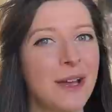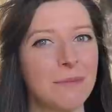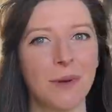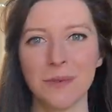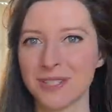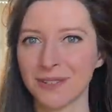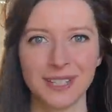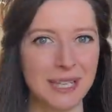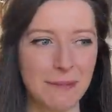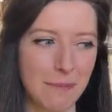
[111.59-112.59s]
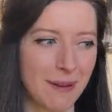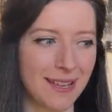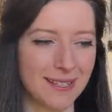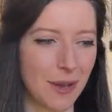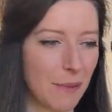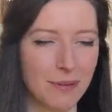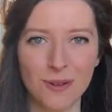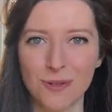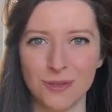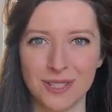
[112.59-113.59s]
but we don't keep a bed up
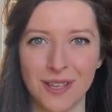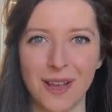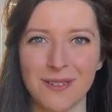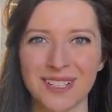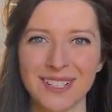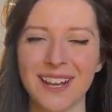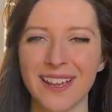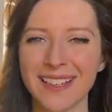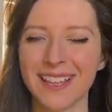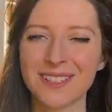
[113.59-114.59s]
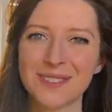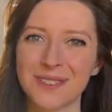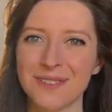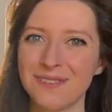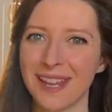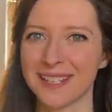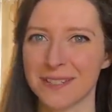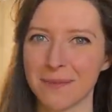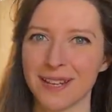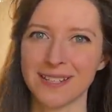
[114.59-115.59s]
all the time because I like that sort of
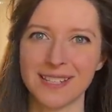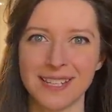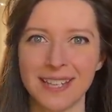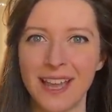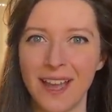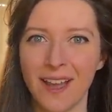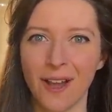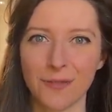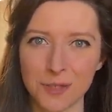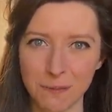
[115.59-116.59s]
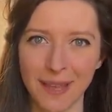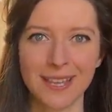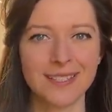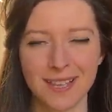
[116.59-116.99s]
flexibility of space.